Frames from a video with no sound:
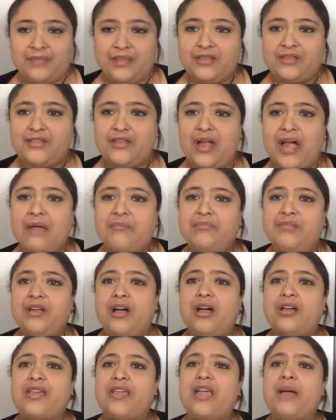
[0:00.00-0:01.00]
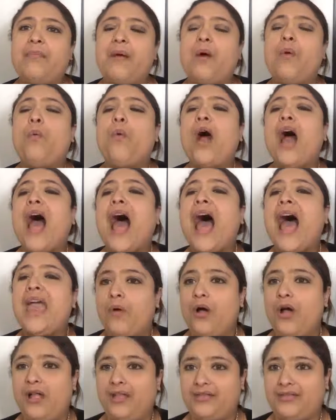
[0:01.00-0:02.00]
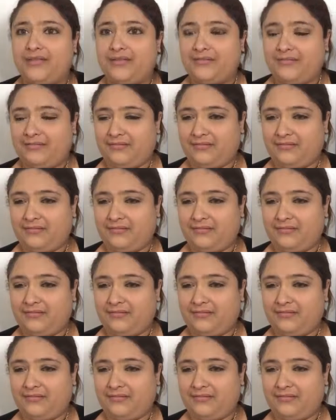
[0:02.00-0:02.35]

So I'm talking about what I want.